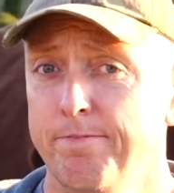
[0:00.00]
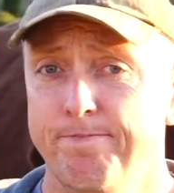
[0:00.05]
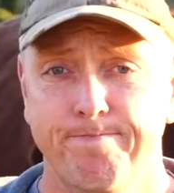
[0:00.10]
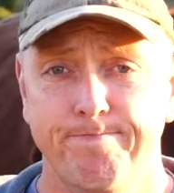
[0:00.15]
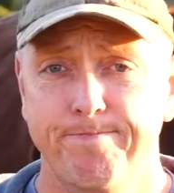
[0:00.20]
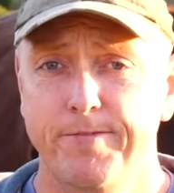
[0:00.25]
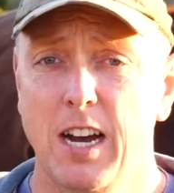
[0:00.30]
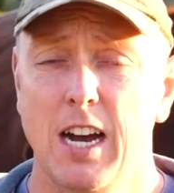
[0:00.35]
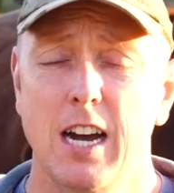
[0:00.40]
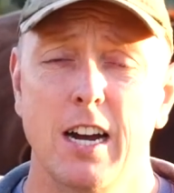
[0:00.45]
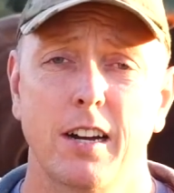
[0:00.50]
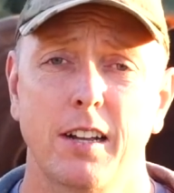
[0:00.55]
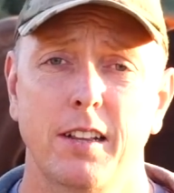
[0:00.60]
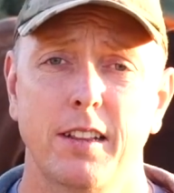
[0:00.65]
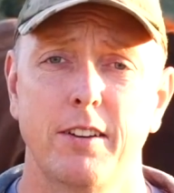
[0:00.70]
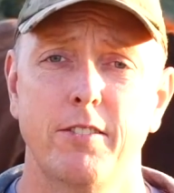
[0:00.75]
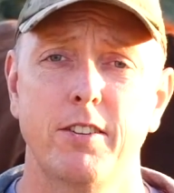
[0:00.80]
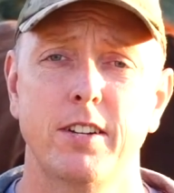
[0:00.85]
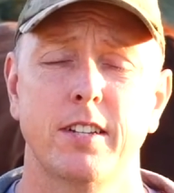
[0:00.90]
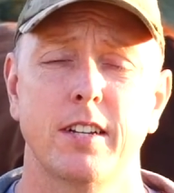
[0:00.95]
No,
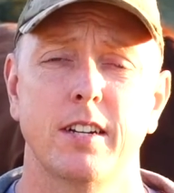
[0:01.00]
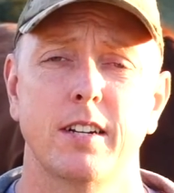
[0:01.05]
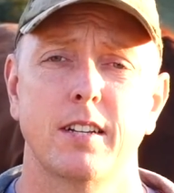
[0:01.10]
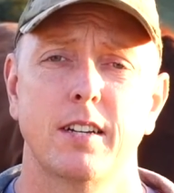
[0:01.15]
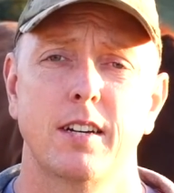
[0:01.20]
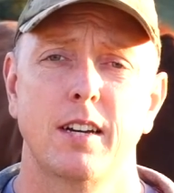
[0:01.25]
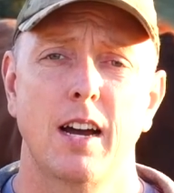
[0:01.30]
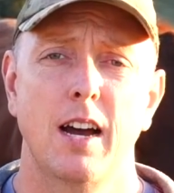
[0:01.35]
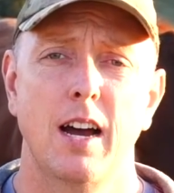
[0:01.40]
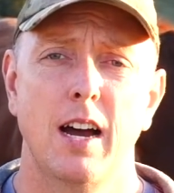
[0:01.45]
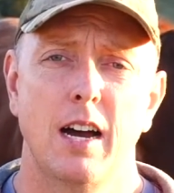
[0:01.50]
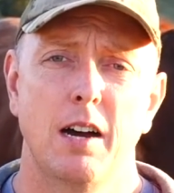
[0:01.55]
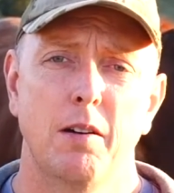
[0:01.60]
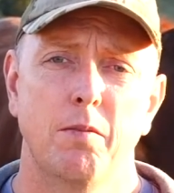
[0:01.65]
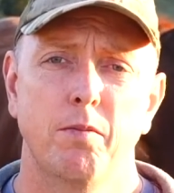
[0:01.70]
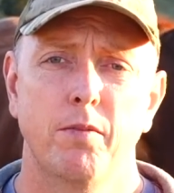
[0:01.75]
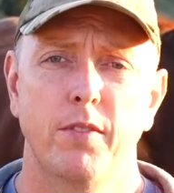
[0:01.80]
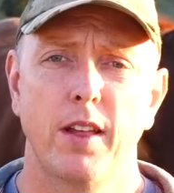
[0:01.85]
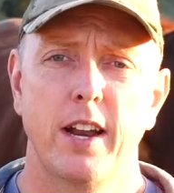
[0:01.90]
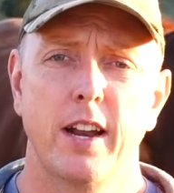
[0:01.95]
there isn't.
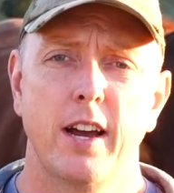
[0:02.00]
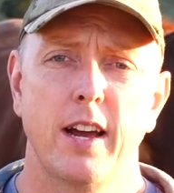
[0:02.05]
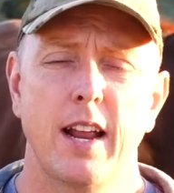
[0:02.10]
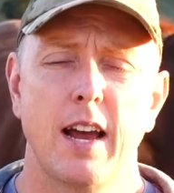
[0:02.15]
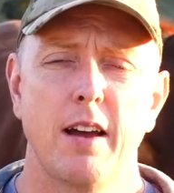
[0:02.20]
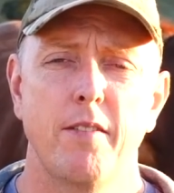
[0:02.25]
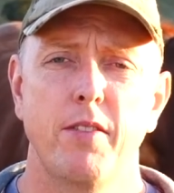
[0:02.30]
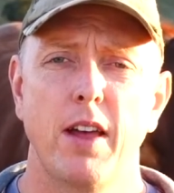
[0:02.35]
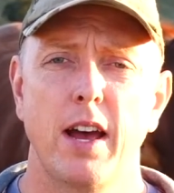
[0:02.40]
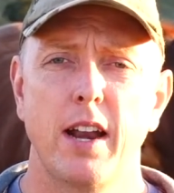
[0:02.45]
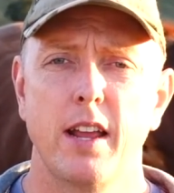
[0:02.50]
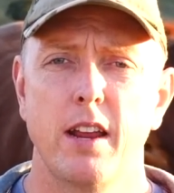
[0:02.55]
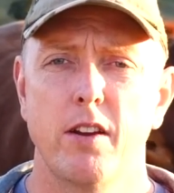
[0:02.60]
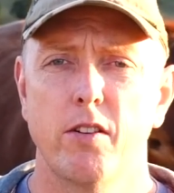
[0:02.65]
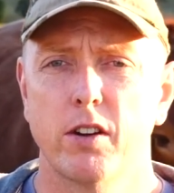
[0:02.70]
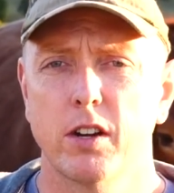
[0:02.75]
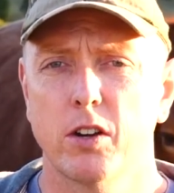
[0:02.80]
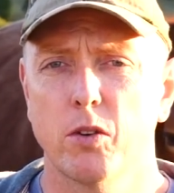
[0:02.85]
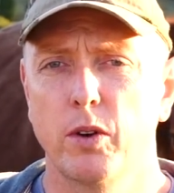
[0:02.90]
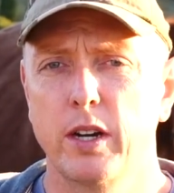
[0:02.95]
They don't have that
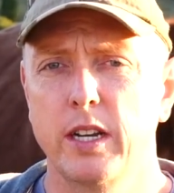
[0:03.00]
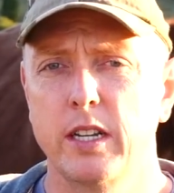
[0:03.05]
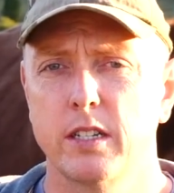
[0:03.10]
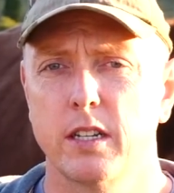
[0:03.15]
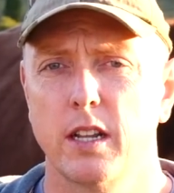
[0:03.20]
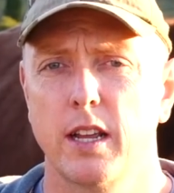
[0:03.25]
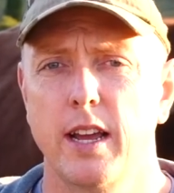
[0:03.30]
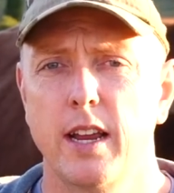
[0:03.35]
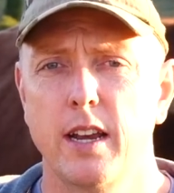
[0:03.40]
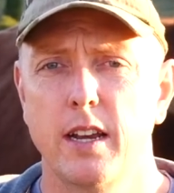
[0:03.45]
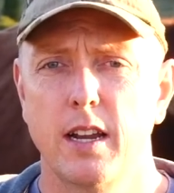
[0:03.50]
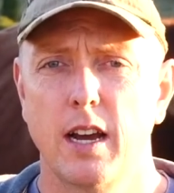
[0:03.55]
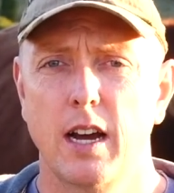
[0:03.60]
here in Queensland.